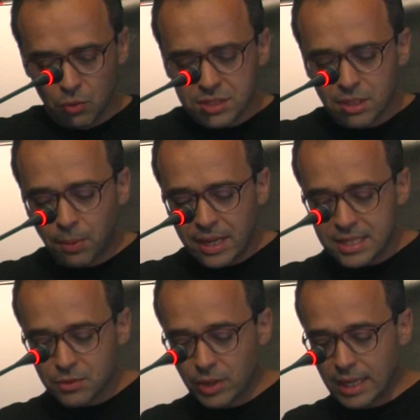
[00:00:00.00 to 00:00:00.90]
was the
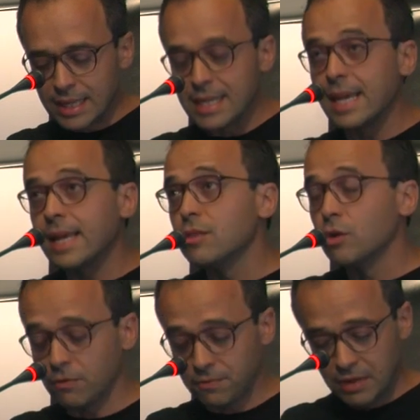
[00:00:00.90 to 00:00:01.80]
place where at the
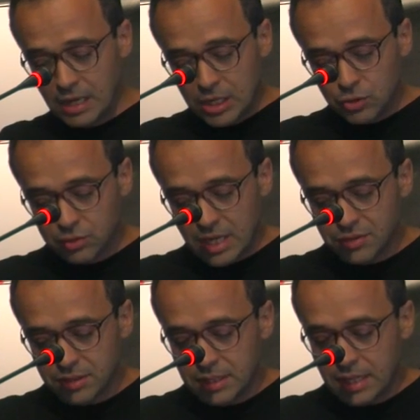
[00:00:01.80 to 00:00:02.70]
end of
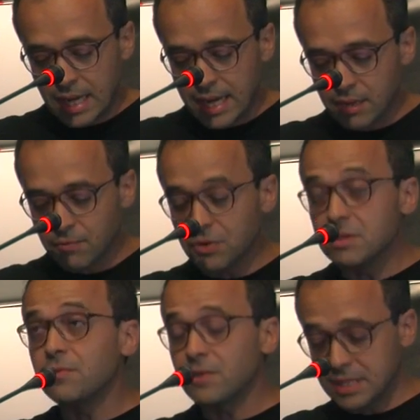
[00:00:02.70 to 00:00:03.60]
2009, for
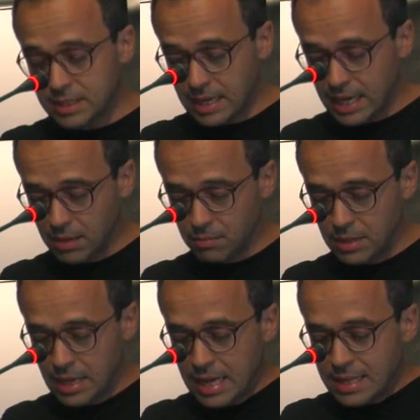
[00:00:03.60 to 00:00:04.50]
the first time,
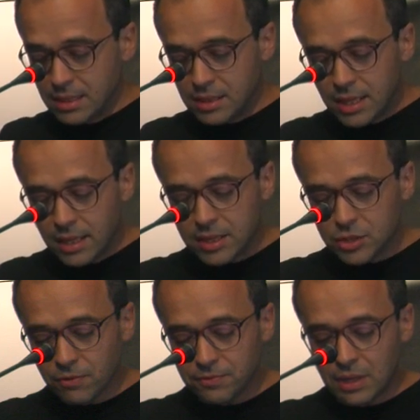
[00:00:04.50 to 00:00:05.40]
the
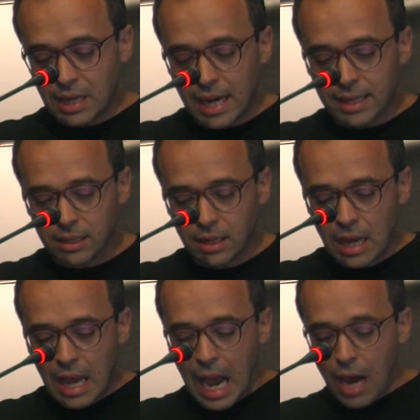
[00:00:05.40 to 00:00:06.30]
thickness of the line
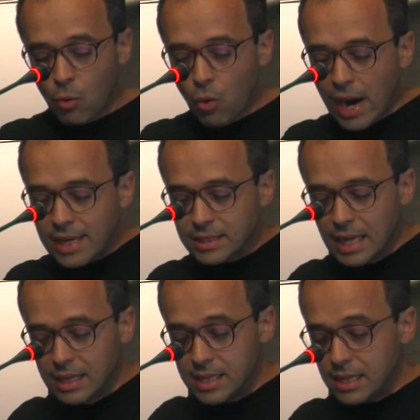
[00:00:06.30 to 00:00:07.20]
acquired
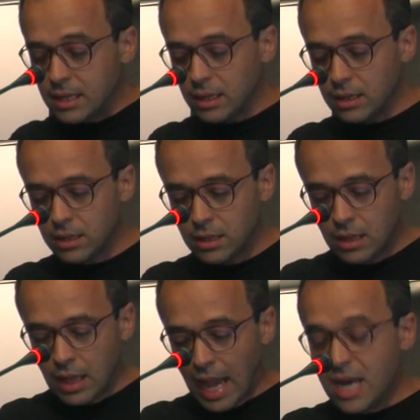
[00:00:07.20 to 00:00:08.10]
a legal
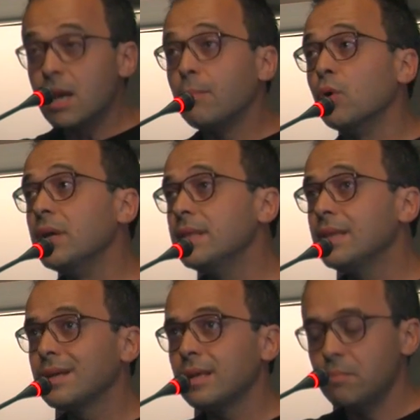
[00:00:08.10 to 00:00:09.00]
and a
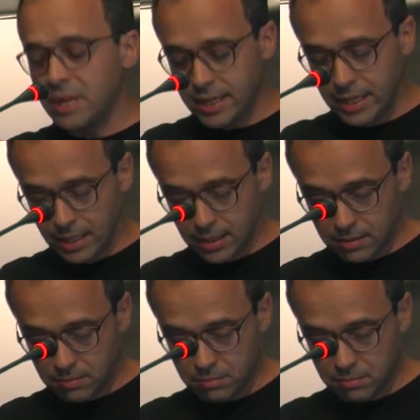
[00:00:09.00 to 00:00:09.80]
political meaning.